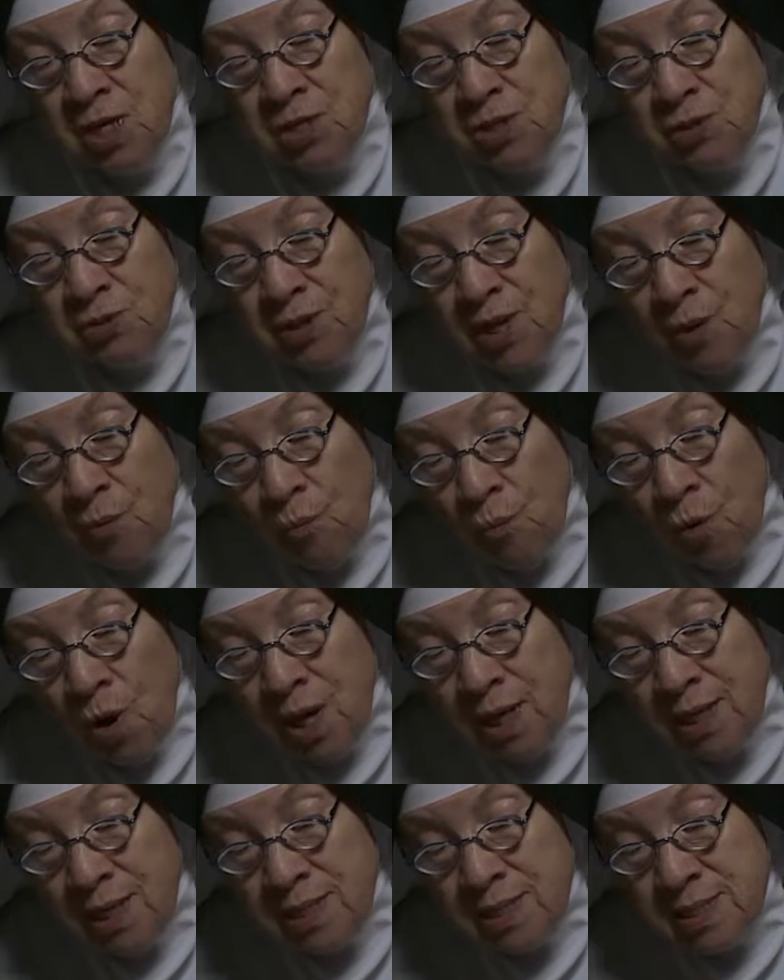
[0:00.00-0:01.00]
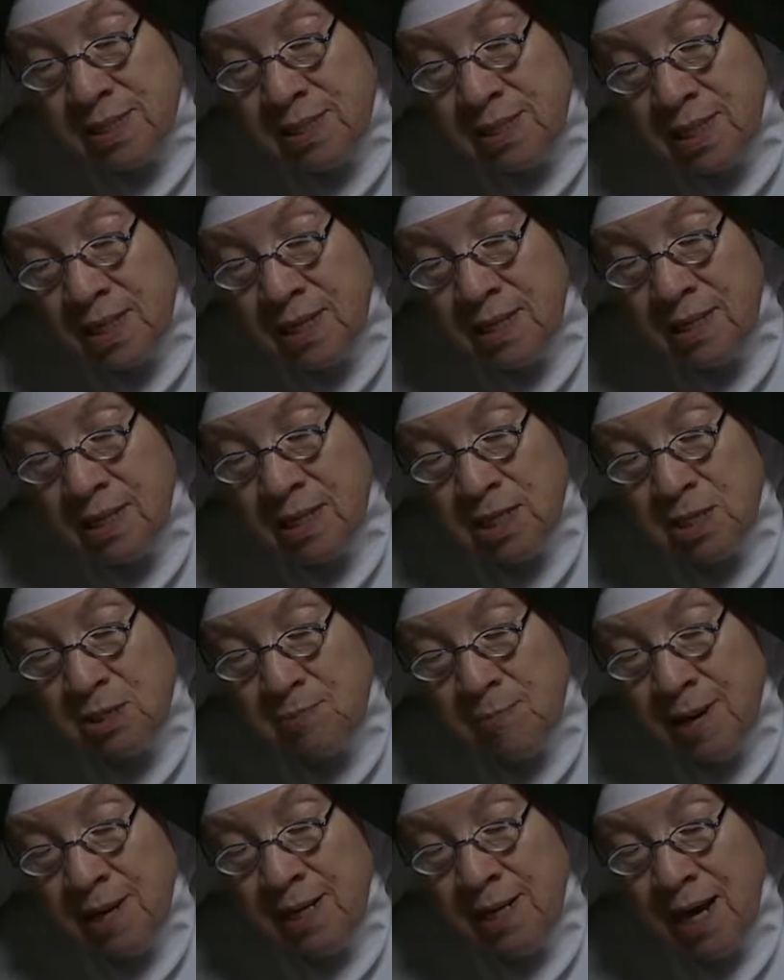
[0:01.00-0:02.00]
so that what is seen is
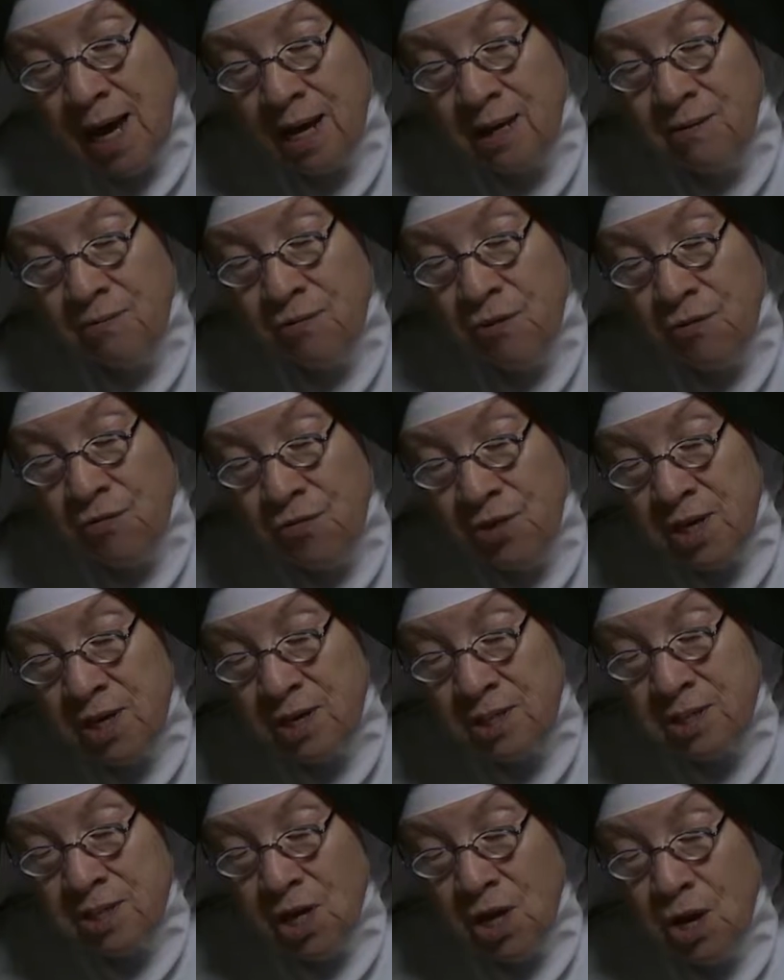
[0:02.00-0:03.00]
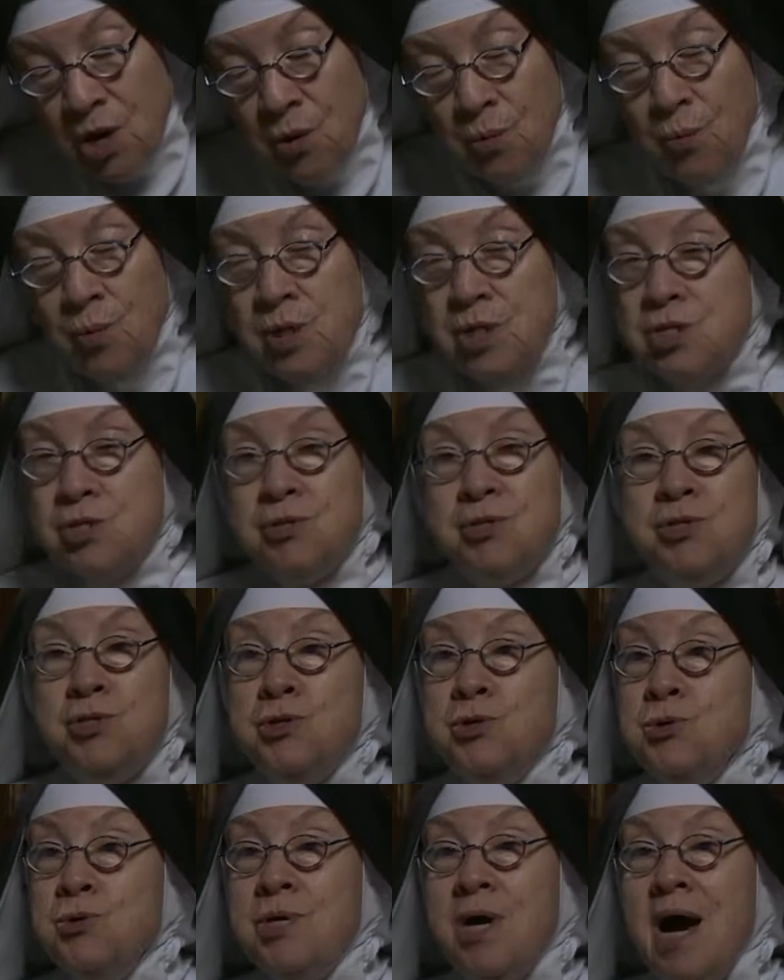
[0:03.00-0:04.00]
made out of the things which
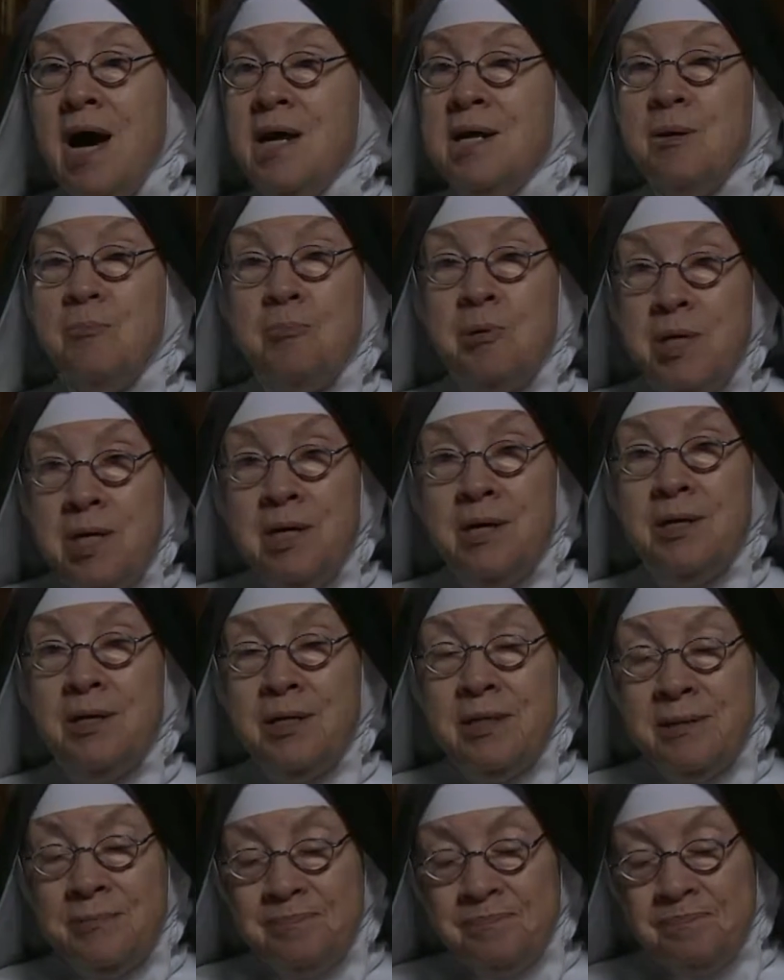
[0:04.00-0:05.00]
do not appear.